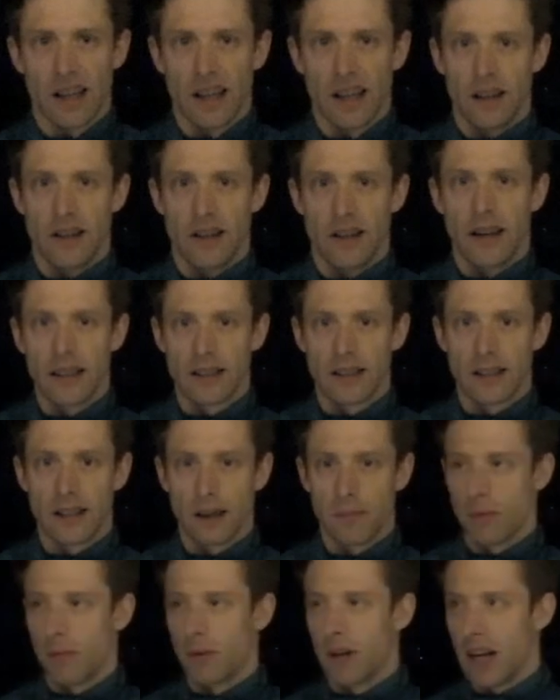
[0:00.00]
Okay, next
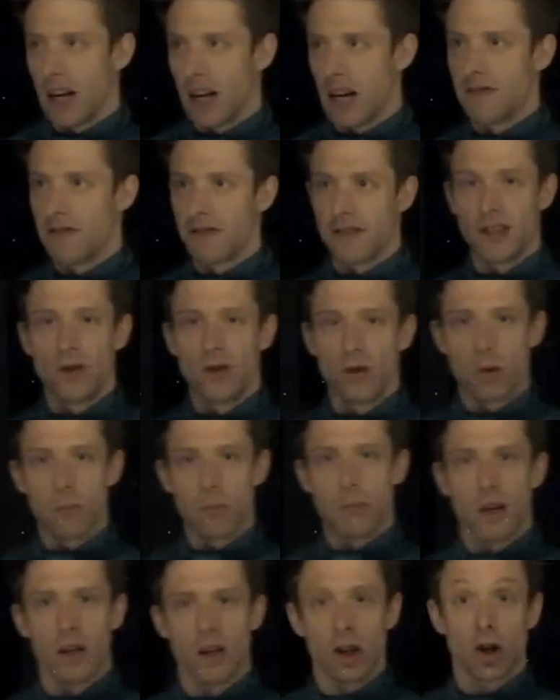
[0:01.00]
up we have the
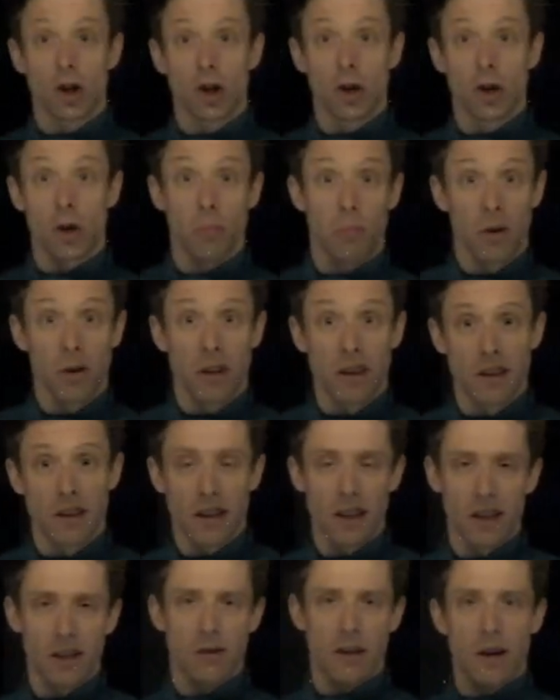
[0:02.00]
UML component
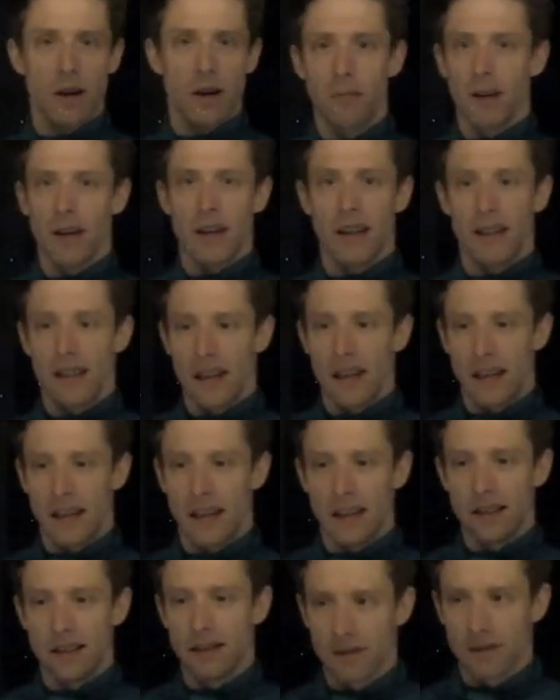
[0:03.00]
diagram. And
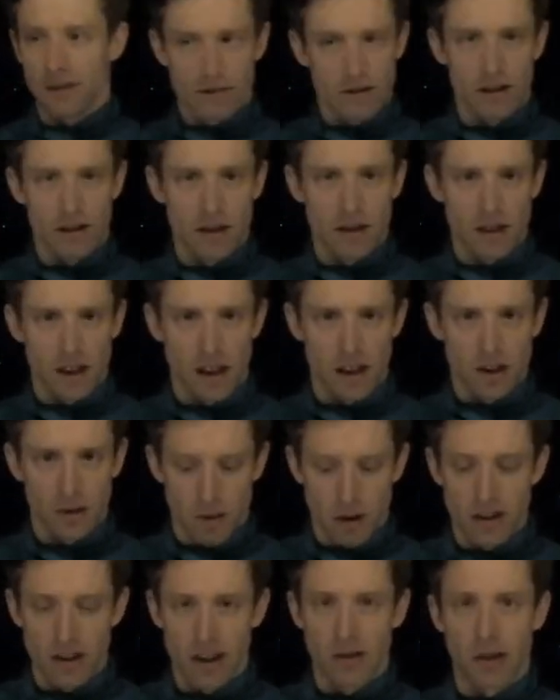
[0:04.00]
as discussed, component
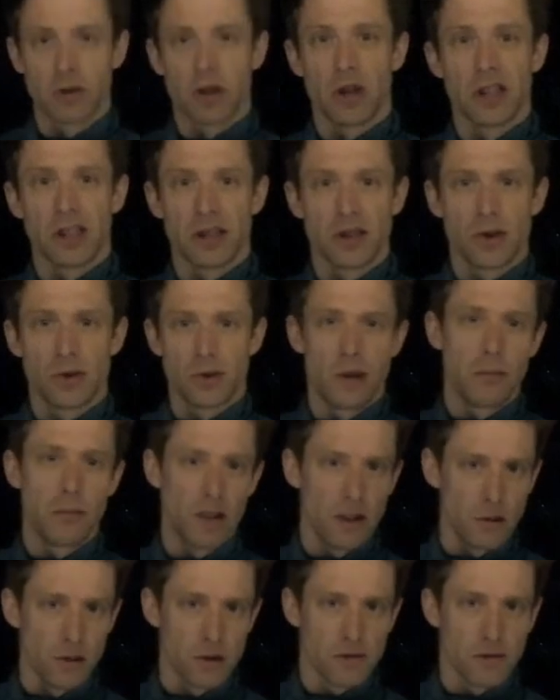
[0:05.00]
diagrams are
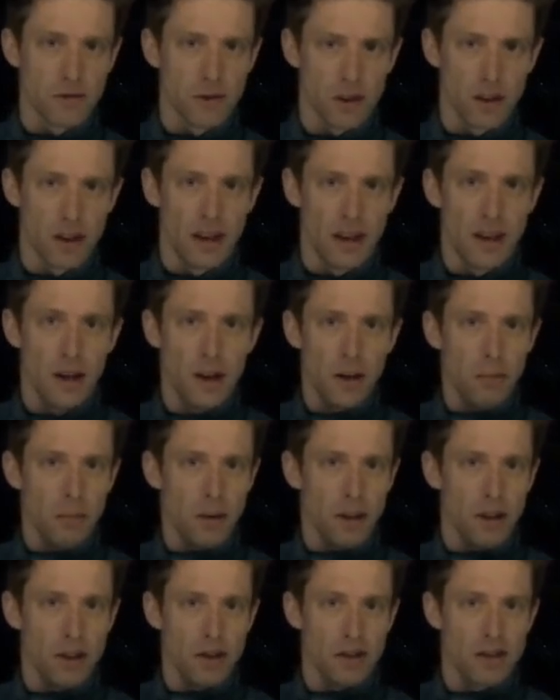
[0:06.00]
extremely useful
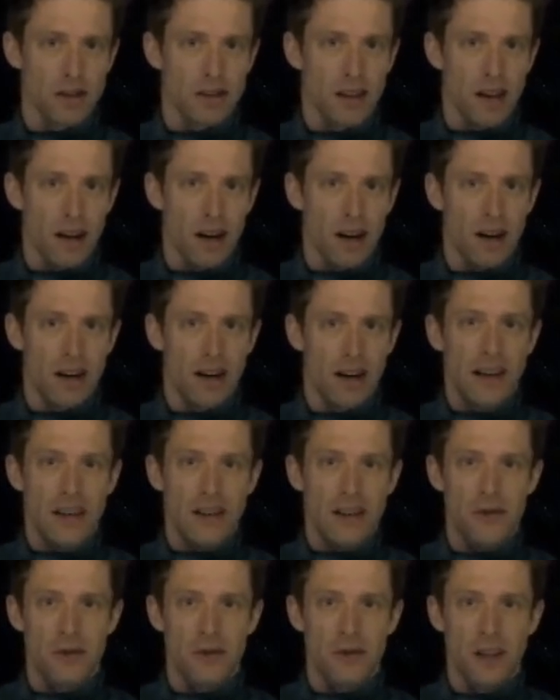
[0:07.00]
because they are
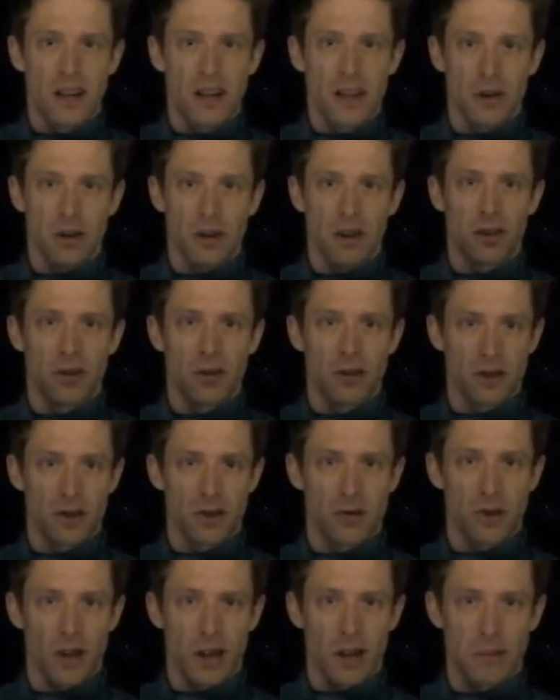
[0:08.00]
really good to
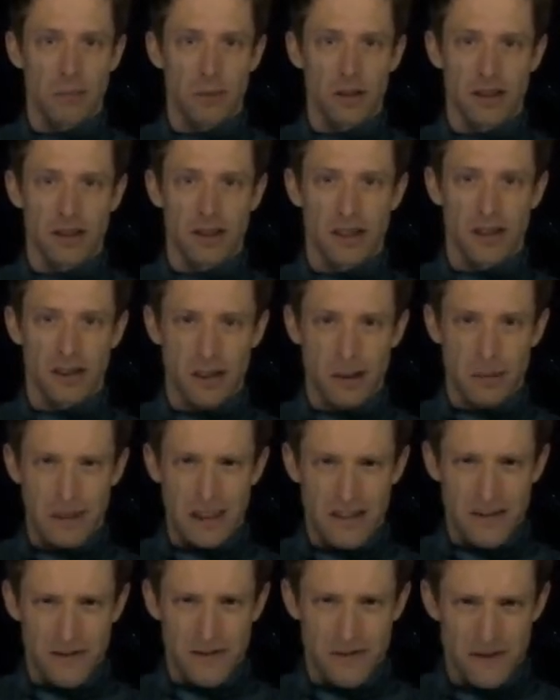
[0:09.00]
describe the system
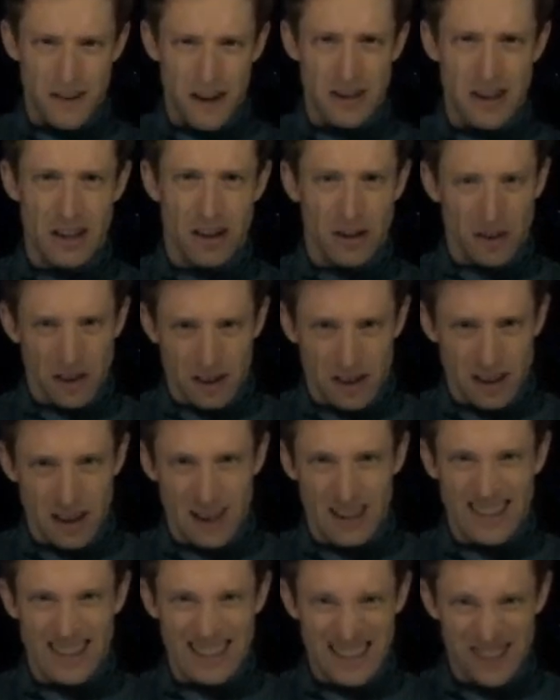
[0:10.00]
in a very
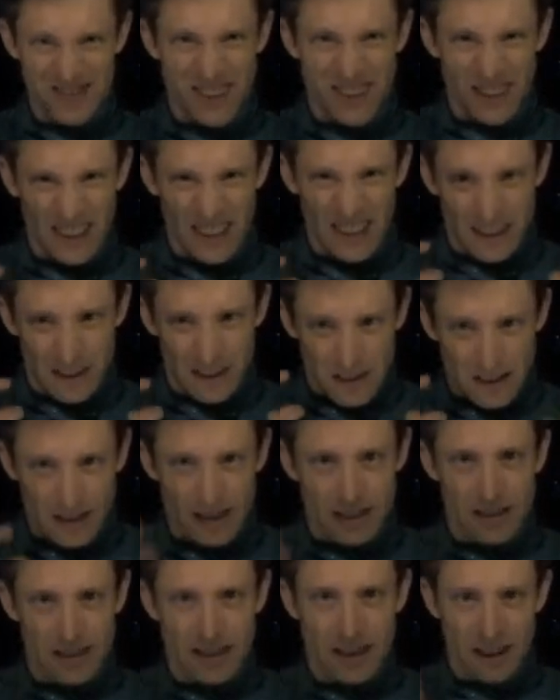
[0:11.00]
concise, very
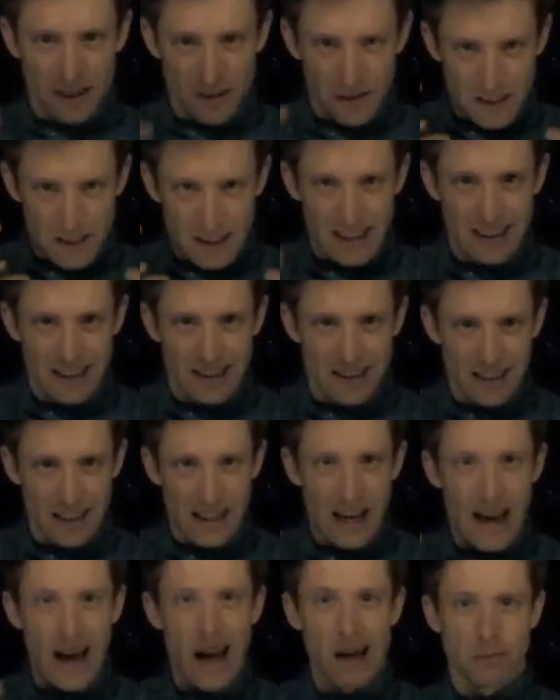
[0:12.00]
kind of
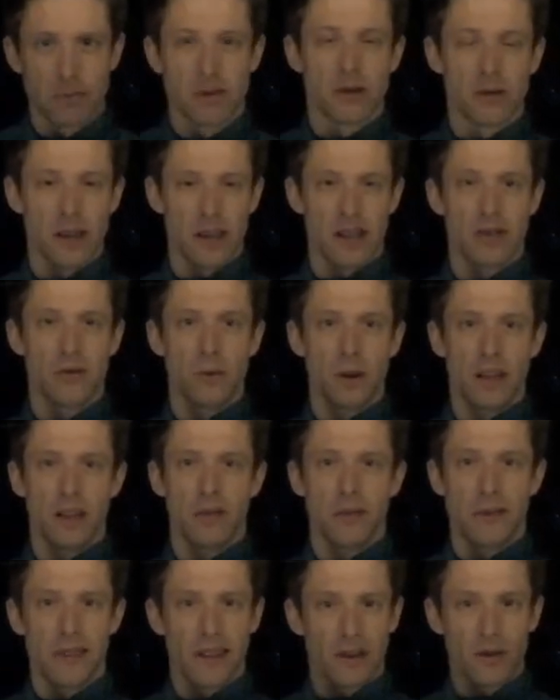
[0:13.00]
easy, abstract
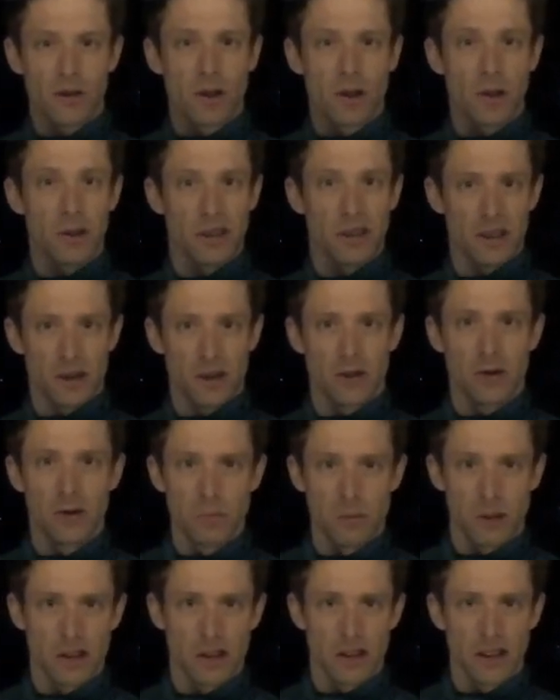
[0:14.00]
way without going into
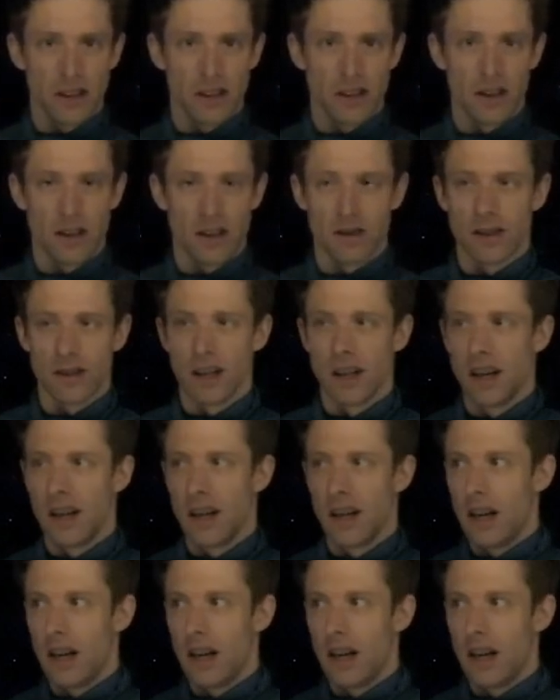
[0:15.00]
too much details.